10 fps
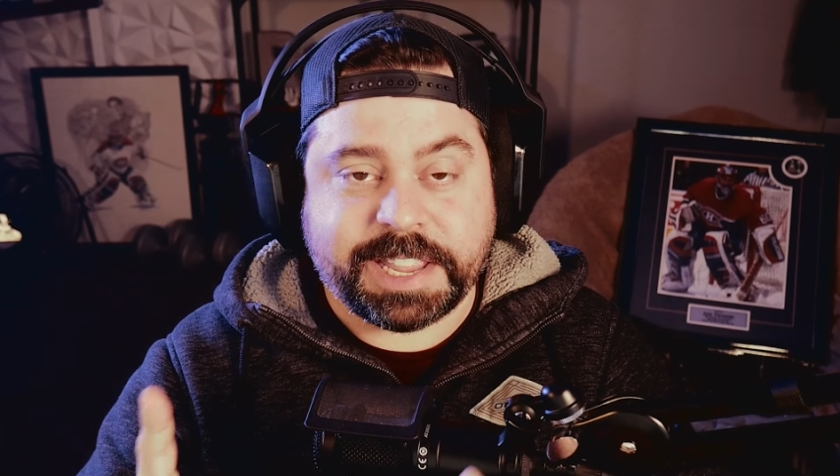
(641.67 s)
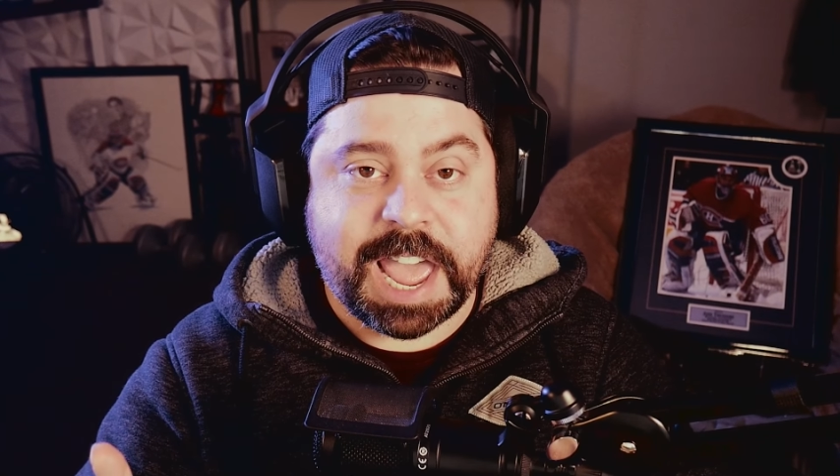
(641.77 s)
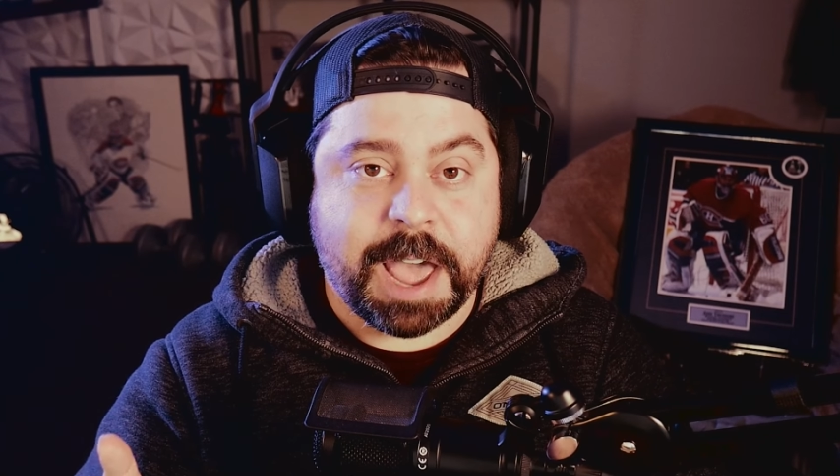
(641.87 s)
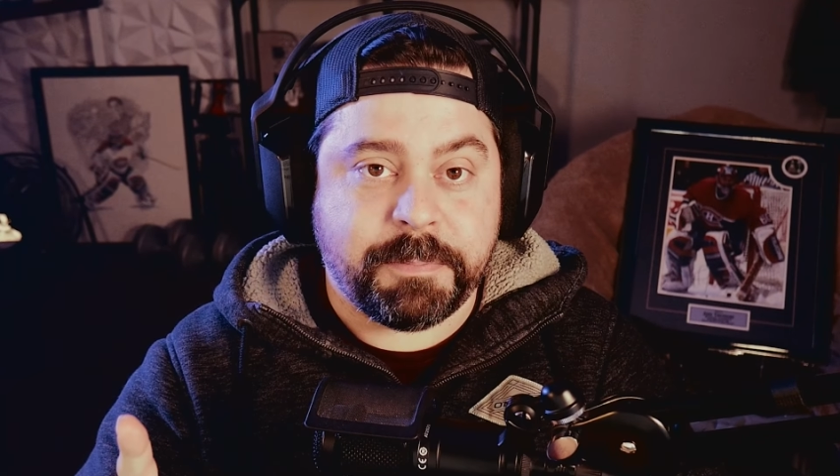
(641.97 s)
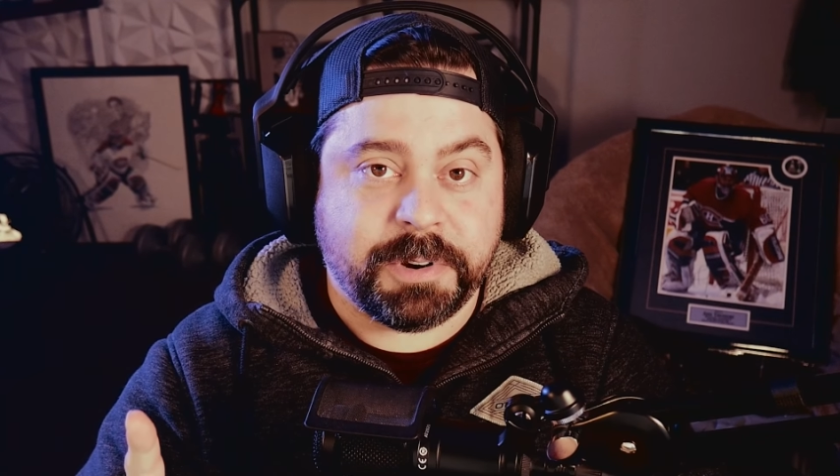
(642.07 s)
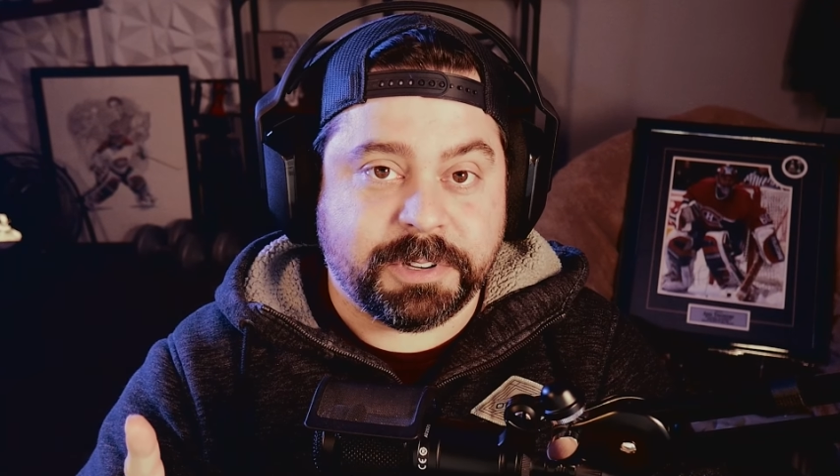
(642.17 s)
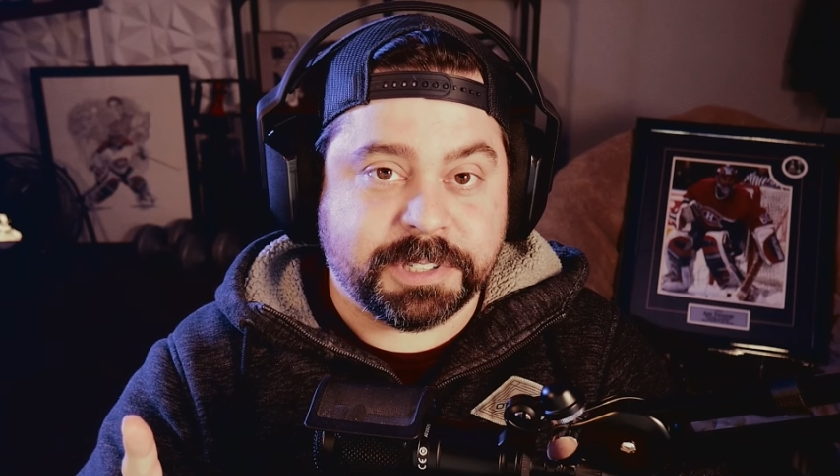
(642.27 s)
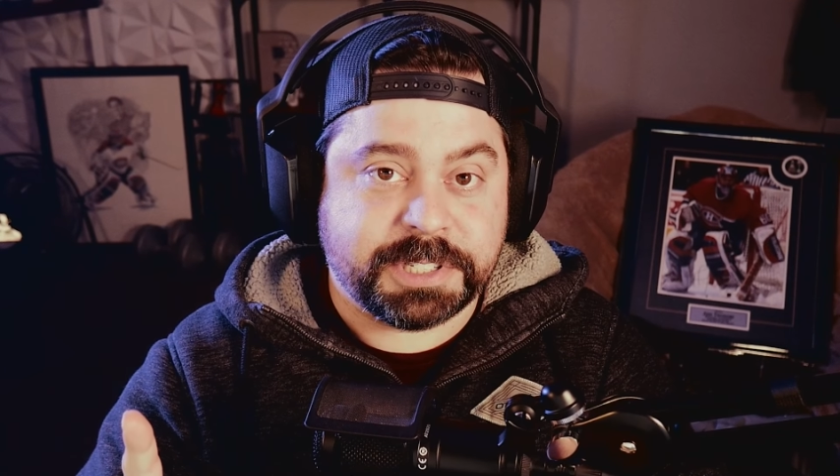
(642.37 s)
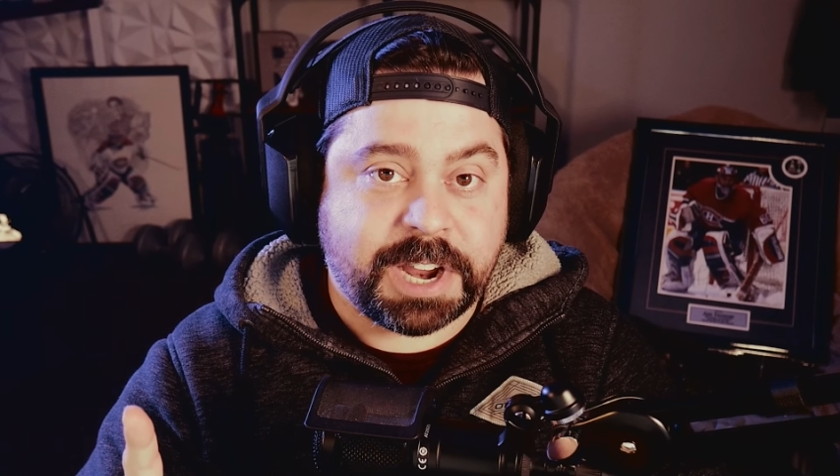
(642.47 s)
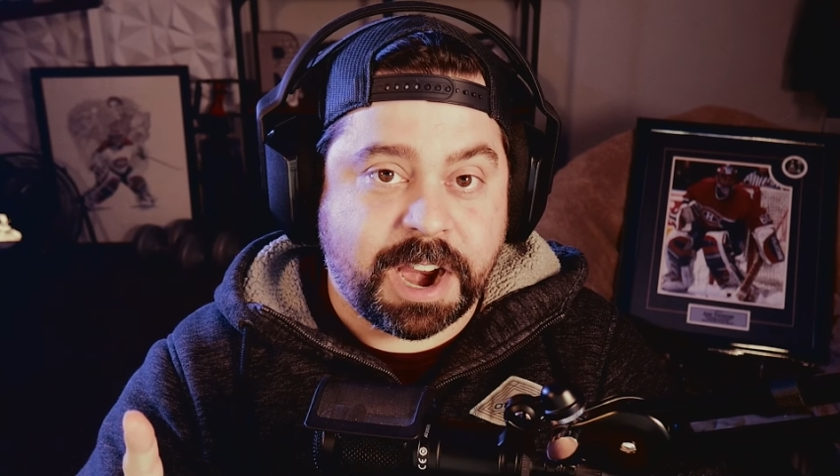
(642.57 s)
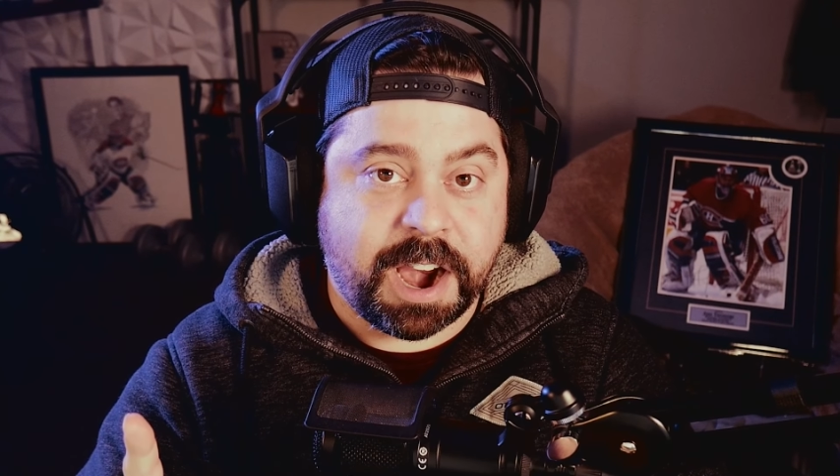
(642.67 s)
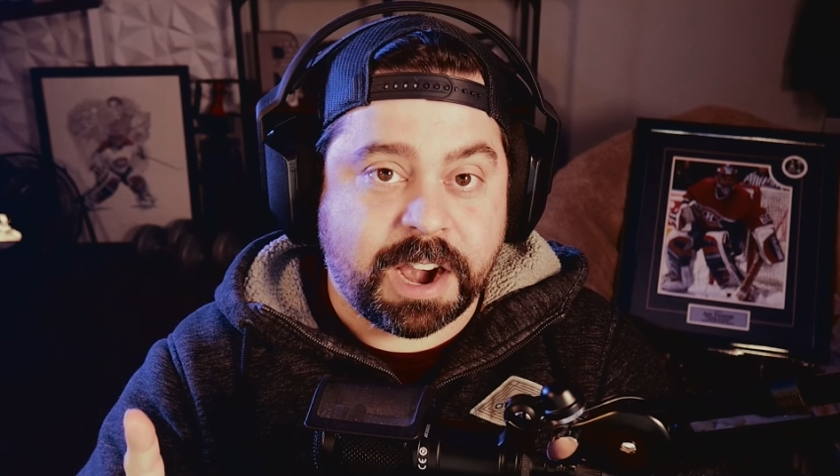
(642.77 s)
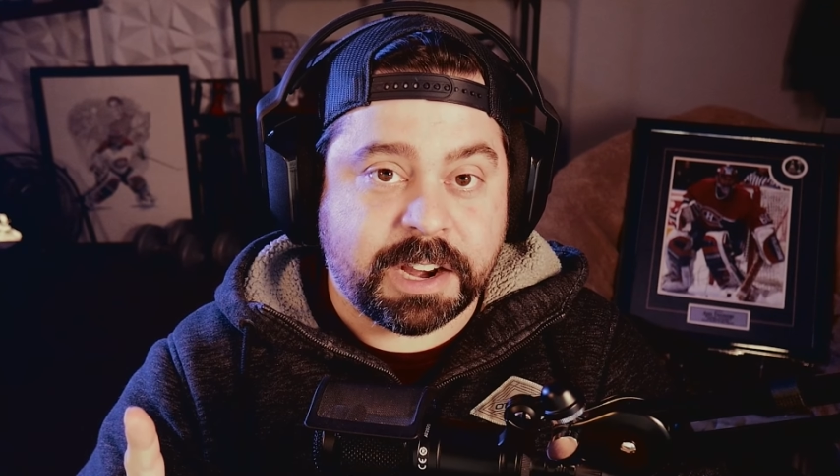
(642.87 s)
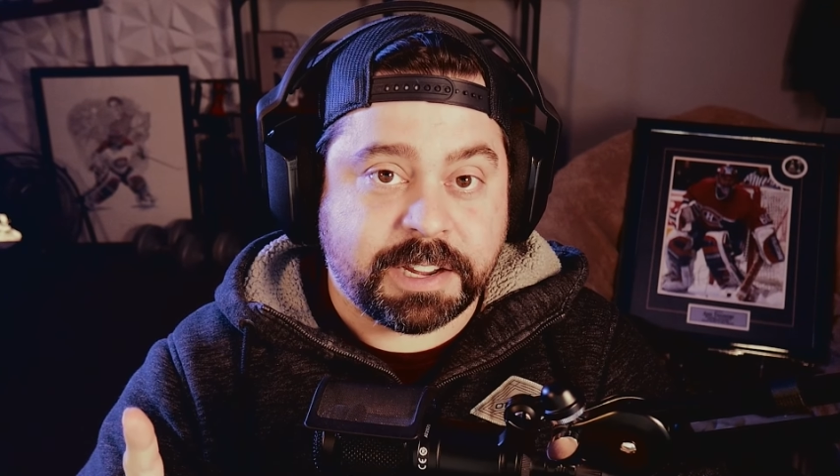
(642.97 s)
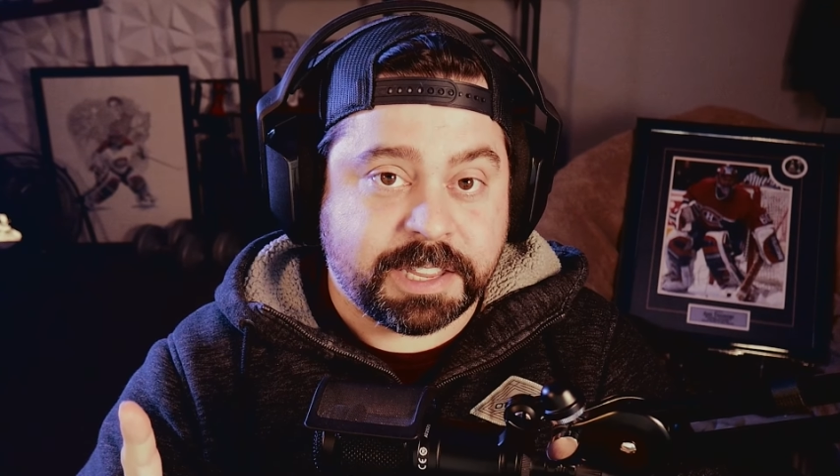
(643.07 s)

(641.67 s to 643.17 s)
Capitals car